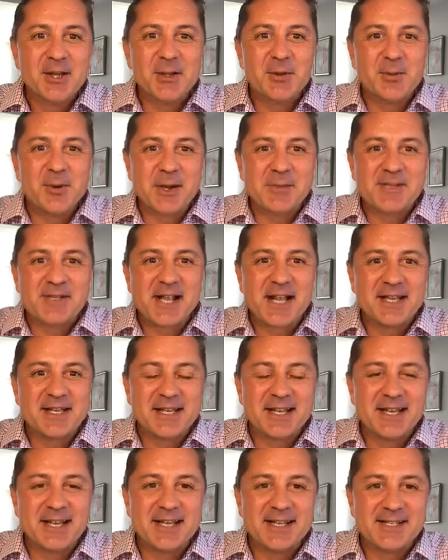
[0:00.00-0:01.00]
The website
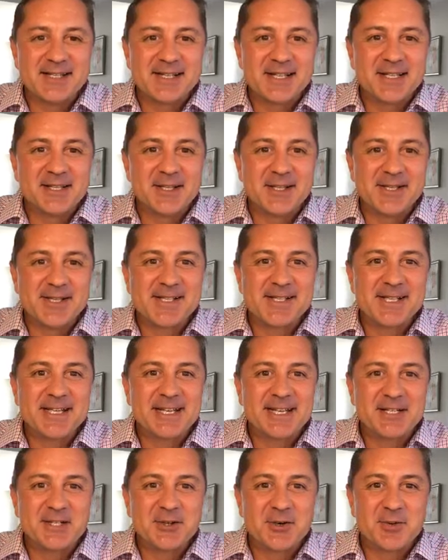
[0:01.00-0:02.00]
is
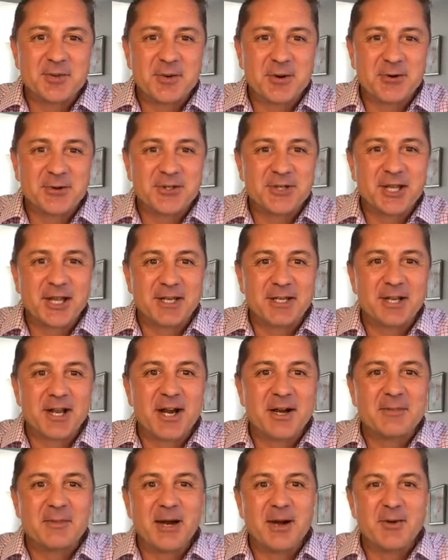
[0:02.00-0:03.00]

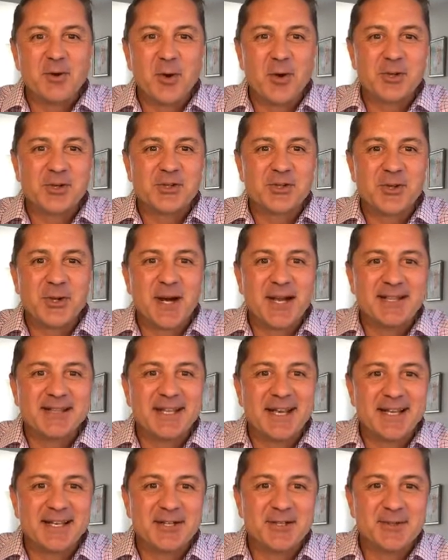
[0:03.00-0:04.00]
thesignatureapproach.com. I will also add
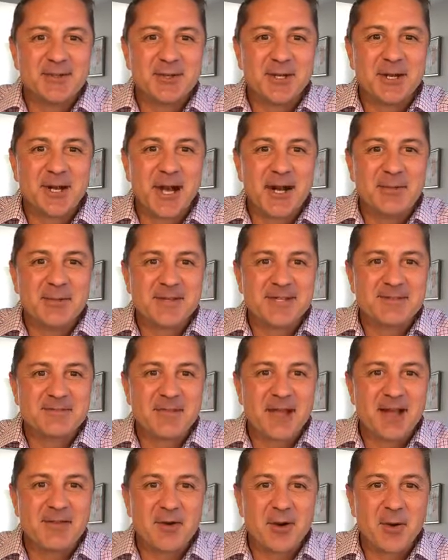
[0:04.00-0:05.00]
that into the comments.
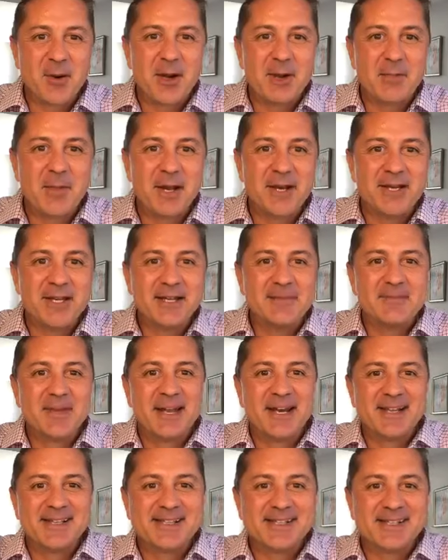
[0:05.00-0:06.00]
Have a great Monday,
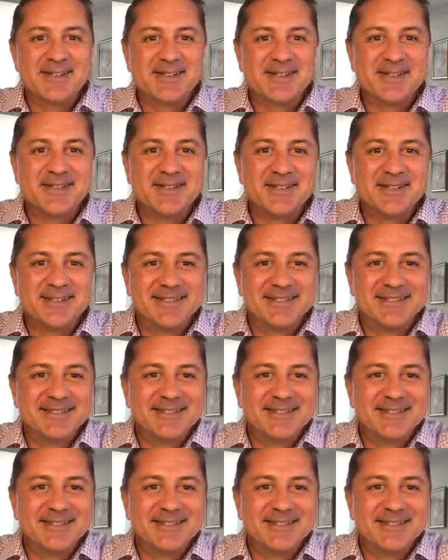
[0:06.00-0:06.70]
and I'll see you soon.